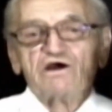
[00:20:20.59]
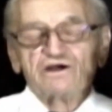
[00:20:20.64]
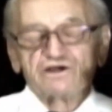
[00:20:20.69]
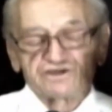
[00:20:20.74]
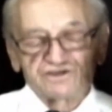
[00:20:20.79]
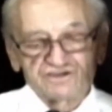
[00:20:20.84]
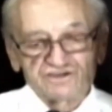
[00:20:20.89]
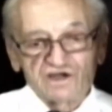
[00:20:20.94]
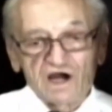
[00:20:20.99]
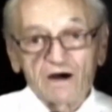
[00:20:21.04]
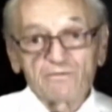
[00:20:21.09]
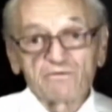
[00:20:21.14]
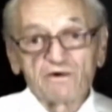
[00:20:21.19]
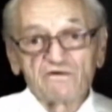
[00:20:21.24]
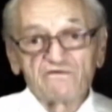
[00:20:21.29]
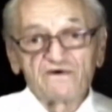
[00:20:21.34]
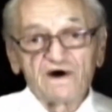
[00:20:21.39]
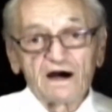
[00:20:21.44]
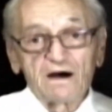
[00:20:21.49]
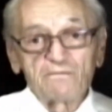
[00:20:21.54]
Some
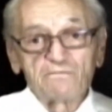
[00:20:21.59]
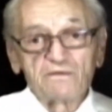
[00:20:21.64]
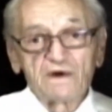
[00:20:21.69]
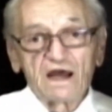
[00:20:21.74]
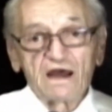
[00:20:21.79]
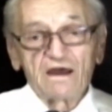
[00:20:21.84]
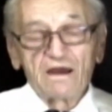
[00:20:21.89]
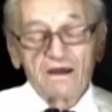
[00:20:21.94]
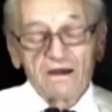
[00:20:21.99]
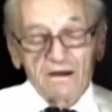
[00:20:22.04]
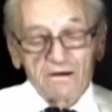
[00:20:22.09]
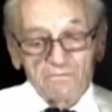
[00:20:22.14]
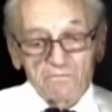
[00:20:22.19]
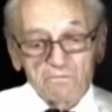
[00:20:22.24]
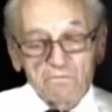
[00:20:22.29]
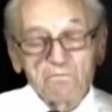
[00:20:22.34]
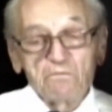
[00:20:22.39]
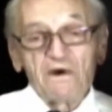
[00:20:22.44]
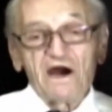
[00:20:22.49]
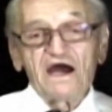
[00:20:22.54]
of them
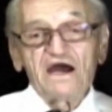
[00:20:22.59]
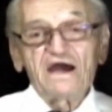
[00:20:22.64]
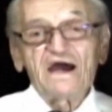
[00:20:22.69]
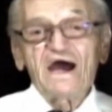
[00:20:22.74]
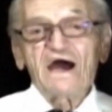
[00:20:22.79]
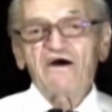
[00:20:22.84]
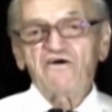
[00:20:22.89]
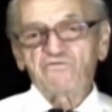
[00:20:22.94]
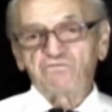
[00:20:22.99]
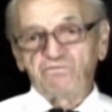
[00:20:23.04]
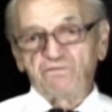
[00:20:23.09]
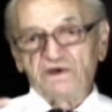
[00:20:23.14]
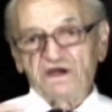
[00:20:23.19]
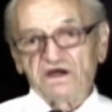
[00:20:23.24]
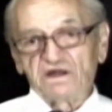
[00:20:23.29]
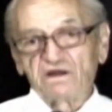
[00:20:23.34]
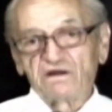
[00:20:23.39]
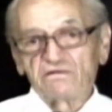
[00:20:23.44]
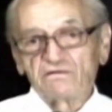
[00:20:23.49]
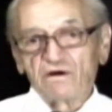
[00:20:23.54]
may have
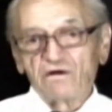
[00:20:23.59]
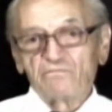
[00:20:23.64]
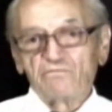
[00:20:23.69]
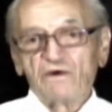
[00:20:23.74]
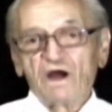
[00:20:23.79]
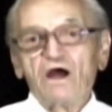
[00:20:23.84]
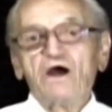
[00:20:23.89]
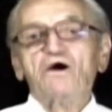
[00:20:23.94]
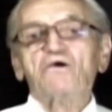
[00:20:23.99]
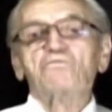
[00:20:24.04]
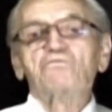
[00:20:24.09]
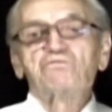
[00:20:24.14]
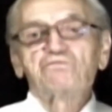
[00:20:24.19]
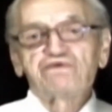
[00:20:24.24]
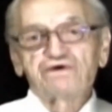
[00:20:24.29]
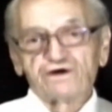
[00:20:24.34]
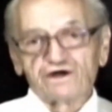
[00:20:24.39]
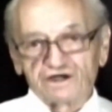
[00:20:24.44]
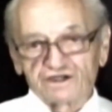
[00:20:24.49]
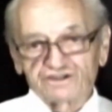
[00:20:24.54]
been
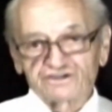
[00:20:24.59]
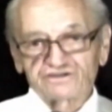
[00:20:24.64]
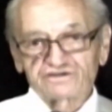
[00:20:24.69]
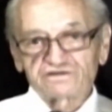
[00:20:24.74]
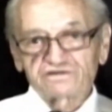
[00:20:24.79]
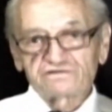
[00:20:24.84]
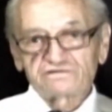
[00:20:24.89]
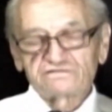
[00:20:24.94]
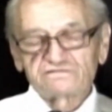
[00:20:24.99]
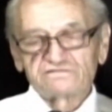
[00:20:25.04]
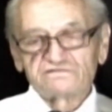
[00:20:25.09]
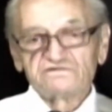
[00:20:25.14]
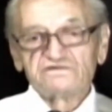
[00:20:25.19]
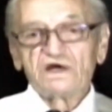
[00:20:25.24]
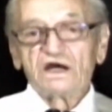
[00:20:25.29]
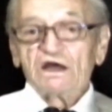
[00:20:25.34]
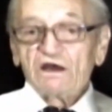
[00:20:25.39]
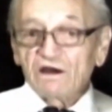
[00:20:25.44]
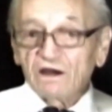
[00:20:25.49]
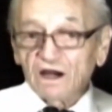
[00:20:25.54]
pushed
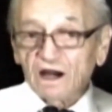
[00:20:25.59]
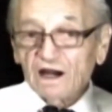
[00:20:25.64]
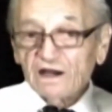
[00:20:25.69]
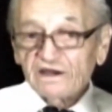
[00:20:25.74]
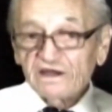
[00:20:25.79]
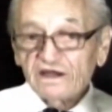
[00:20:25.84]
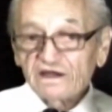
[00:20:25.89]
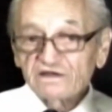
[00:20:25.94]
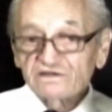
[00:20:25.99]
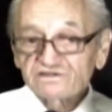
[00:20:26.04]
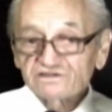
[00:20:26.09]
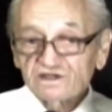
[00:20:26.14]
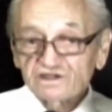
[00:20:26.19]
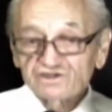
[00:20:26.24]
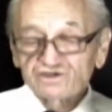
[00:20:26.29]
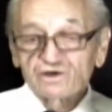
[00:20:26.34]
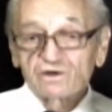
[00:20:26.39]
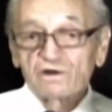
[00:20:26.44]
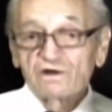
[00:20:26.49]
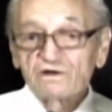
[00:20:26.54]
against the
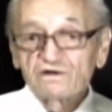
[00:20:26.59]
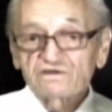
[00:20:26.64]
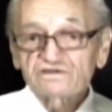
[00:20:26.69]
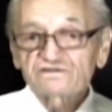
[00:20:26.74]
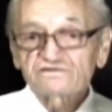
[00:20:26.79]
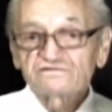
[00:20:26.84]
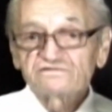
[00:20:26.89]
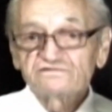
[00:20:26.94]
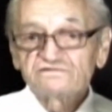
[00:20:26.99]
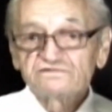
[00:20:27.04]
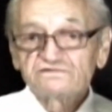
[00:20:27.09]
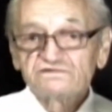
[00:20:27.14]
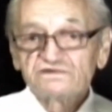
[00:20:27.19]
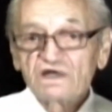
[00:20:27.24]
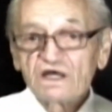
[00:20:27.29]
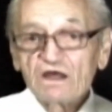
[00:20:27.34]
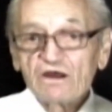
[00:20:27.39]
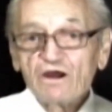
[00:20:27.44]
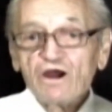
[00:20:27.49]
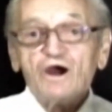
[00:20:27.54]
shores,
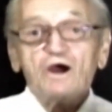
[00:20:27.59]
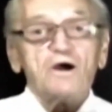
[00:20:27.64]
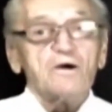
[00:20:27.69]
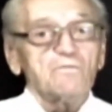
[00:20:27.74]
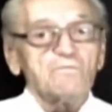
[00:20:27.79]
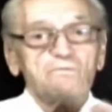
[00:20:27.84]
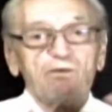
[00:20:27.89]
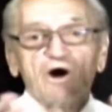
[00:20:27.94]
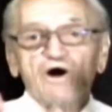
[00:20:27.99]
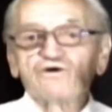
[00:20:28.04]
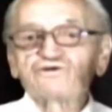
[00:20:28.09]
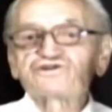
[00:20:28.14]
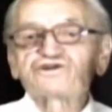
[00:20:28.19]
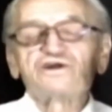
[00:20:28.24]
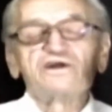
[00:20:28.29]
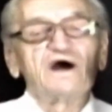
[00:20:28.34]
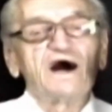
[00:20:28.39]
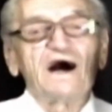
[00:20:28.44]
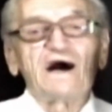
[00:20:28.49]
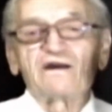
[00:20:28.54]

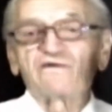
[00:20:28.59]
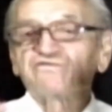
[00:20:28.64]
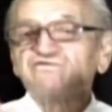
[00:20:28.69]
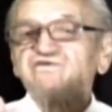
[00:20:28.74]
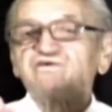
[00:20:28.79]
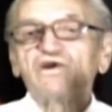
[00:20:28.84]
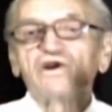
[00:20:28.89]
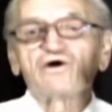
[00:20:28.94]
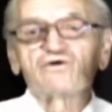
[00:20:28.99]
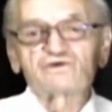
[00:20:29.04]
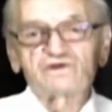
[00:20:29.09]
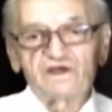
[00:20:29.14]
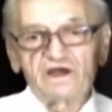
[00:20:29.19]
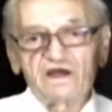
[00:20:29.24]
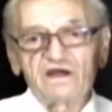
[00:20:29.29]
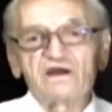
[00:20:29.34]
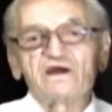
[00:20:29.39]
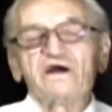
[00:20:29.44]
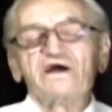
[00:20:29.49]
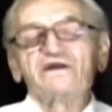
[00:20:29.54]
mostly are
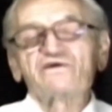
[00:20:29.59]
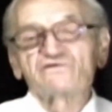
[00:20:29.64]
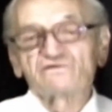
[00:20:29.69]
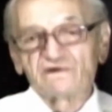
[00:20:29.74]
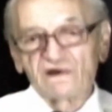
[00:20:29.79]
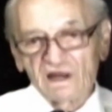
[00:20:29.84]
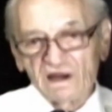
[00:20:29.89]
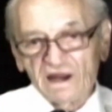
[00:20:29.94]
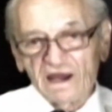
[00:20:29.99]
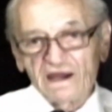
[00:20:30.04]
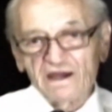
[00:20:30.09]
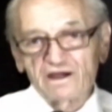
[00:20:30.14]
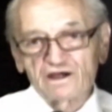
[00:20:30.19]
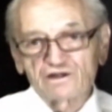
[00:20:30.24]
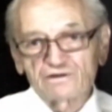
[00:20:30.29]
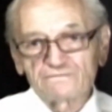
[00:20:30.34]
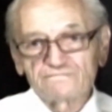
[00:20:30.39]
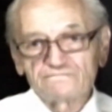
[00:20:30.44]
floating into the lake